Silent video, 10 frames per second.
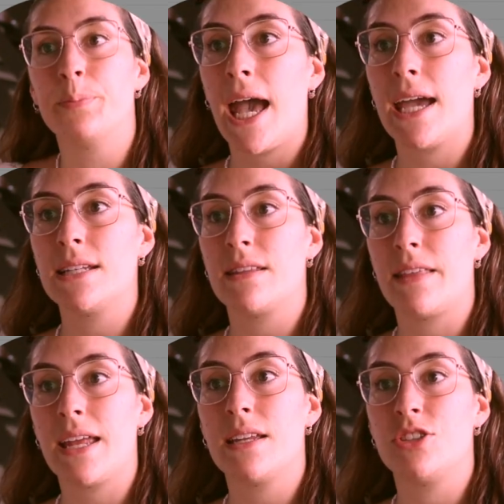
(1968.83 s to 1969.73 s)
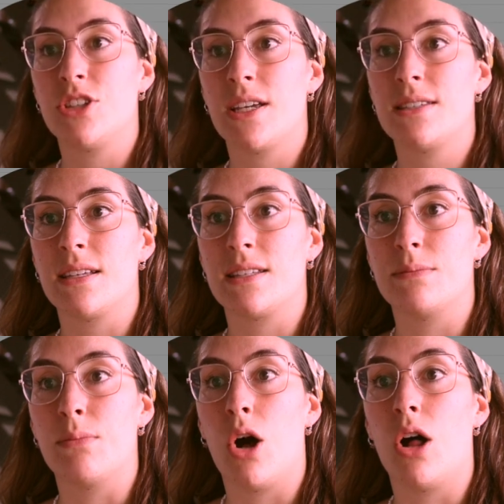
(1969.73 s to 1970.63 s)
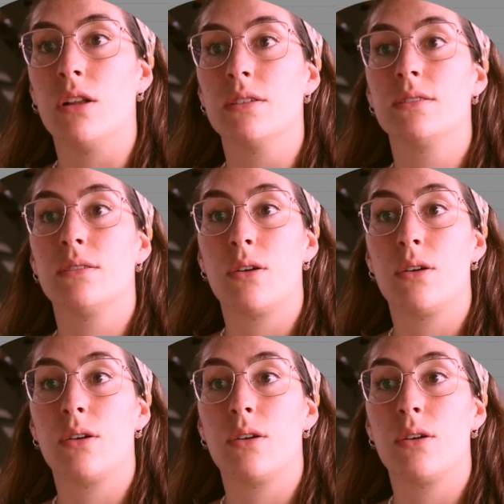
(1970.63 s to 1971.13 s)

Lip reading: And then just a small